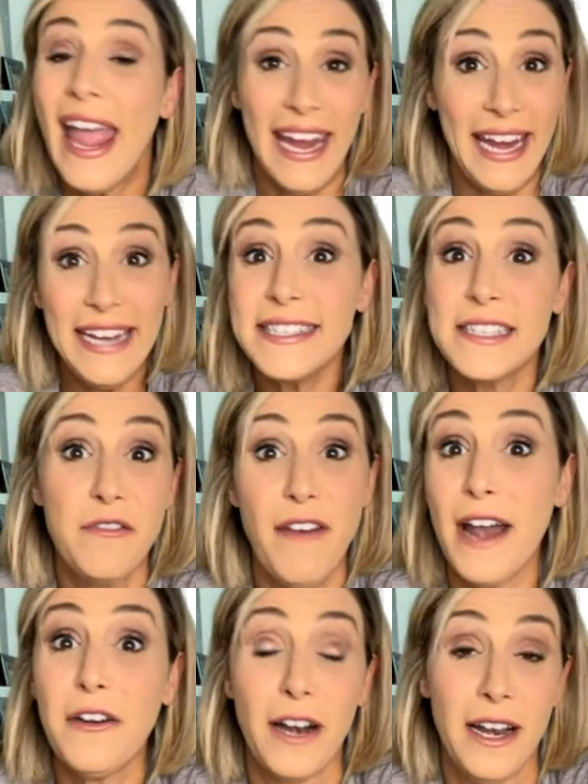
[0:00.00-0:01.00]
He's the
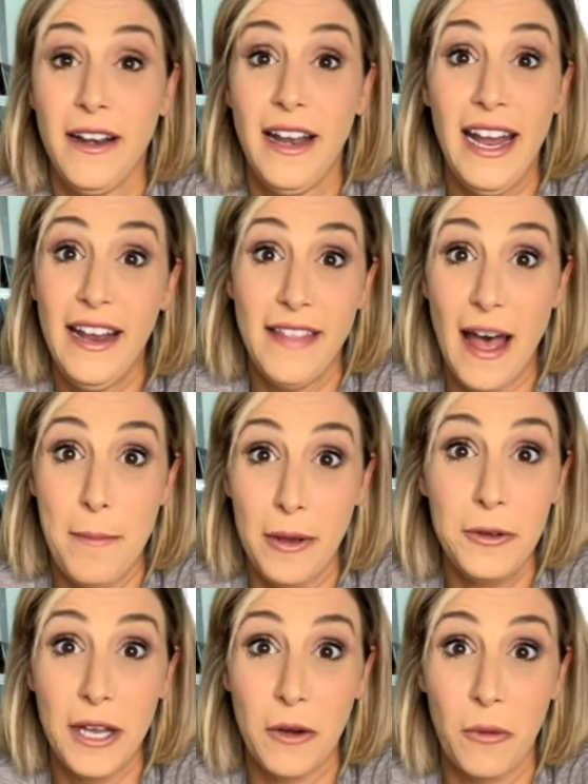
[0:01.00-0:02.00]
veteran in that
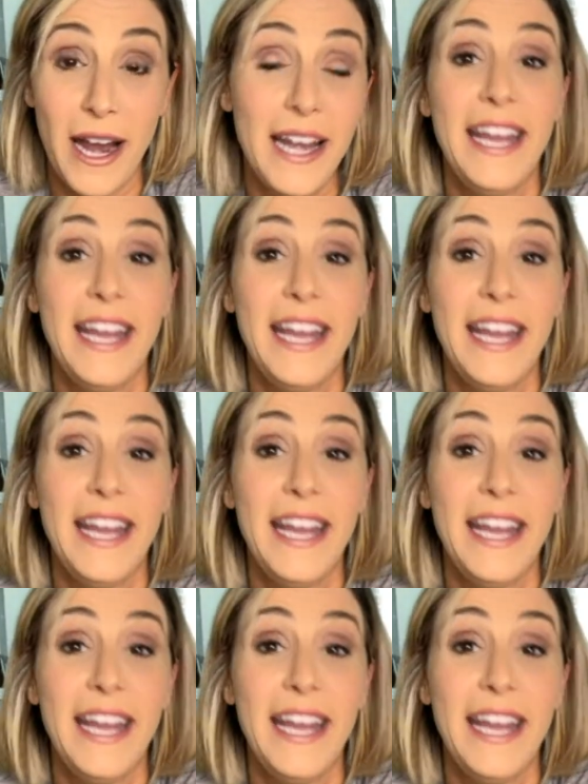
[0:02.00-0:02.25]
building, right?